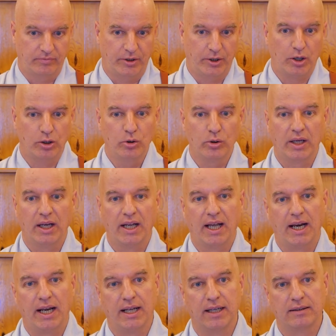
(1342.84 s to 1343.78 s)
You're looking
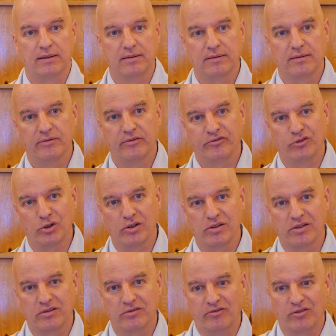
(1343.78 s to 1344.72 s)
at it
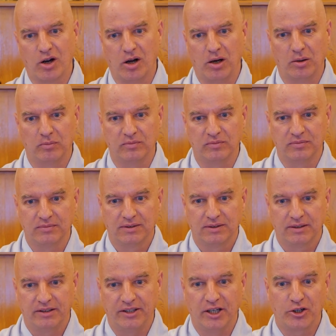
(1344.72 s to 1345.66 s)
first from
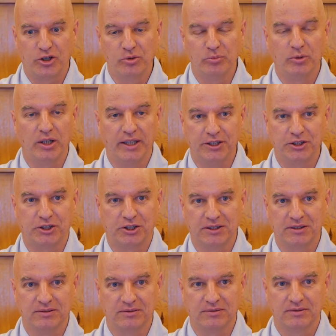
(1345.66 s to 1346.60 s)
the
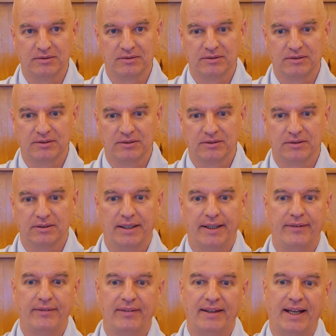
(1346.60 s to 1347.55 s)
accumulation,
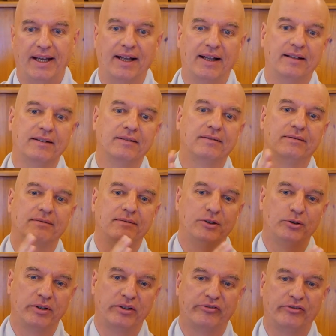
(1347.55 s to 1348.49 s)
and then
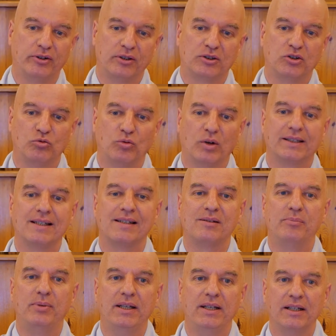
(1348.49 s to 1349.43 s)
you refer to what is
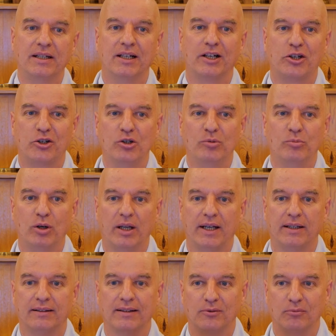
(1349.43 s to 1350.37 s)
being
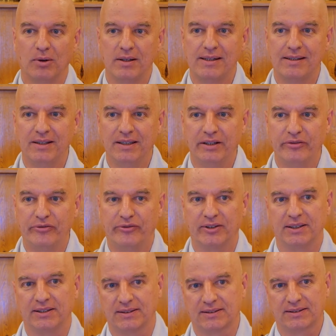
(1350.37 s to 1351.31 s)
accumulated. What's the
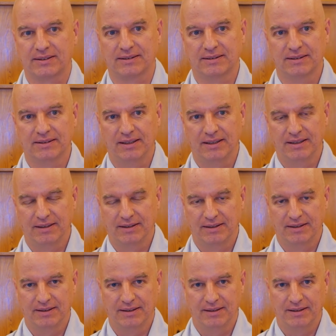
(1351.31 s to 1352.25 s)
difference?
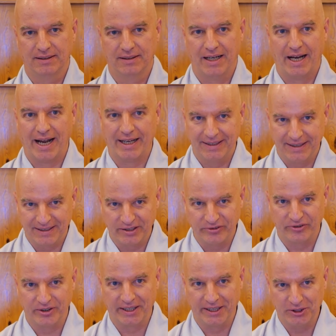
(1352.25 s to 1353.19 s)

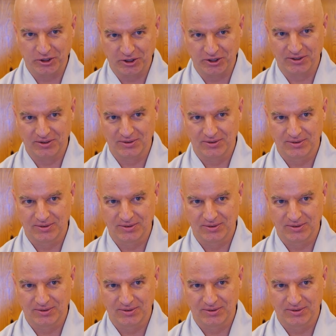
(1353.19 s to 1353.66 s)
Identification.